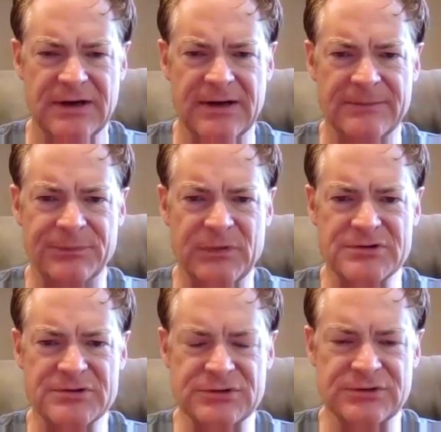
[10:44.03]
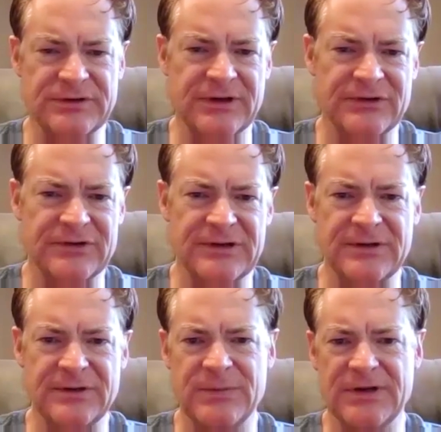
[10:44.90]
um, certainly also
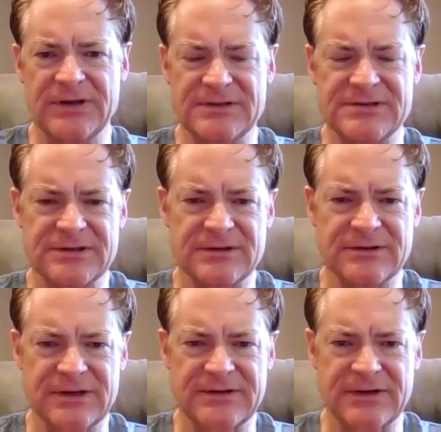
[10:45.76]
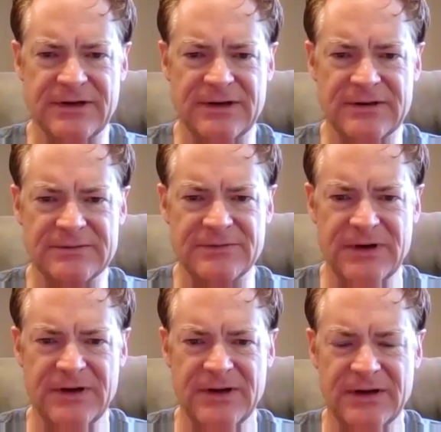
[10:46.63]
need to be considerate of
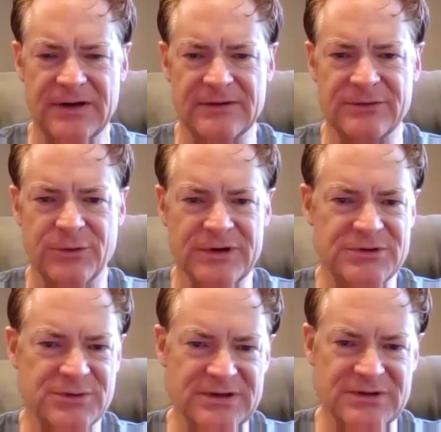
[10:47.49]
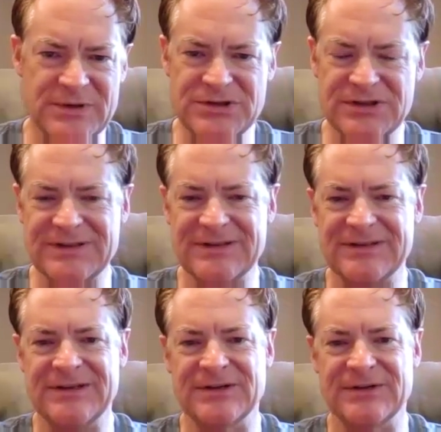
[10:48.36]
of grid transmission,
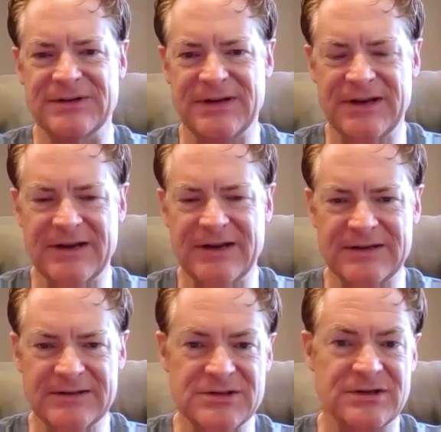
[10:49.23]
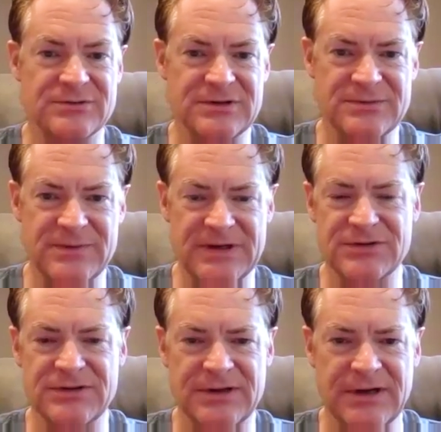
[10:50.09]
you know, and, and in this country,
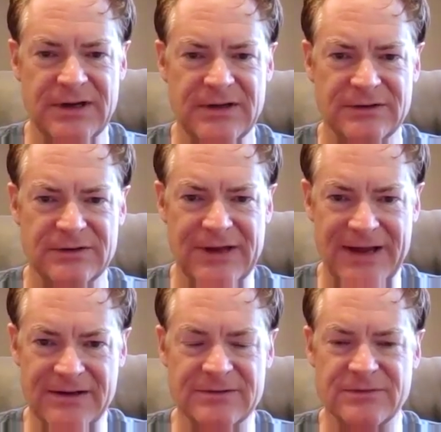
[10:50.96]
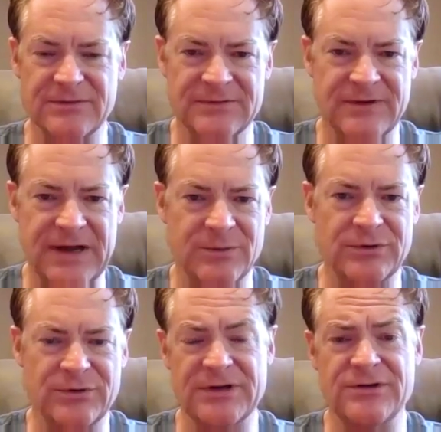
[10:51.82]
especially the, the lack of, of viable
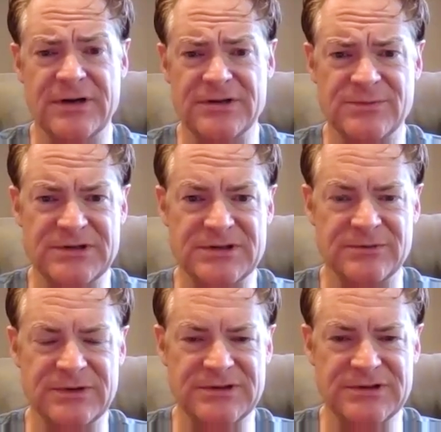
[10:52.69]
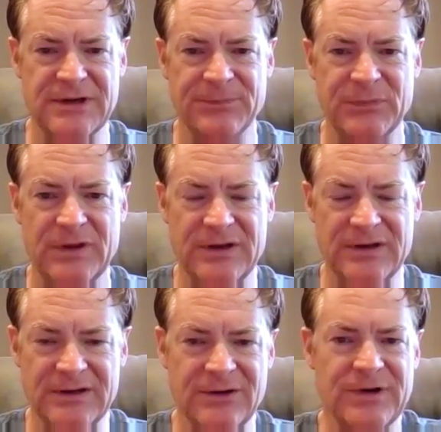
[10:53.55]
grid transmission, which
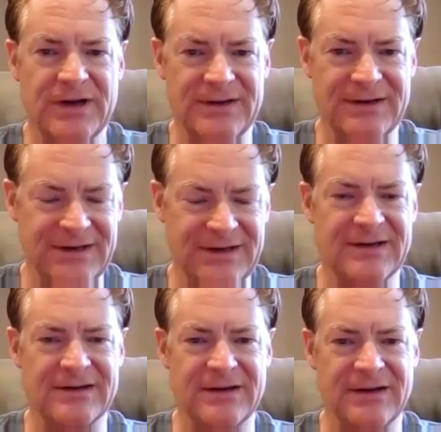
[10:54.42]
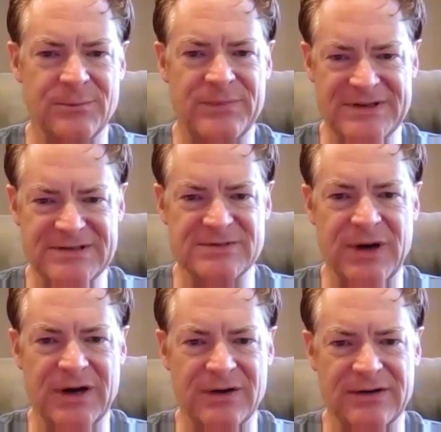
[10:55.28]
can create, again, an, a business
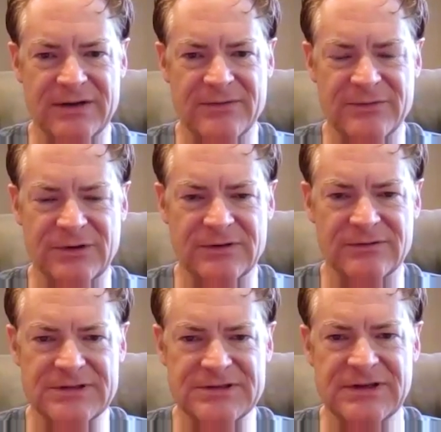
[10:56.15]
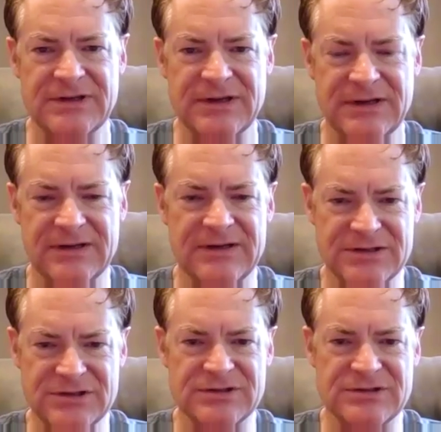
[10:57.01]
bottleneck for all of us, in
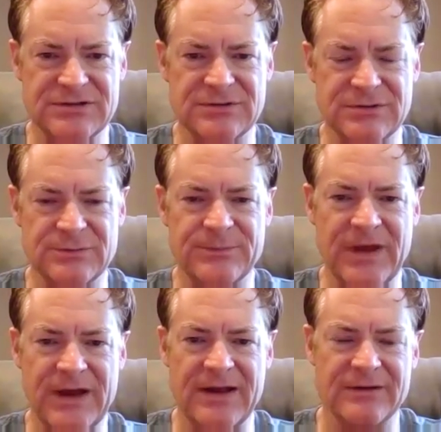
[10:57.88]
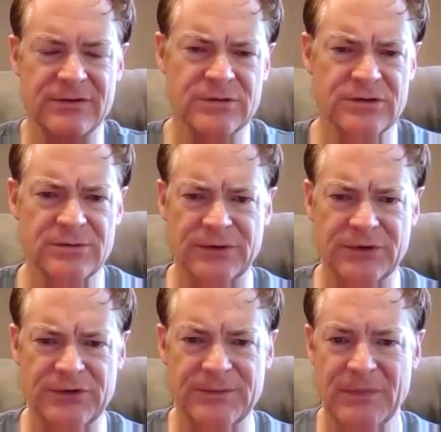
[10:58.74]
addition to not having
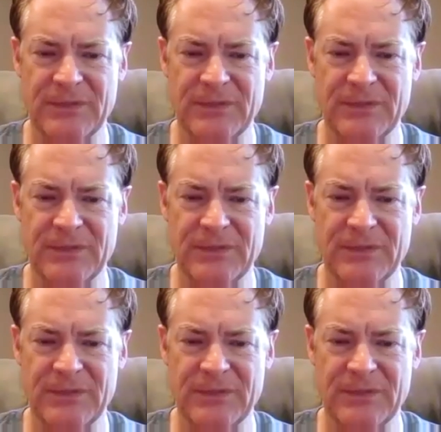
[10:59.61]
renewables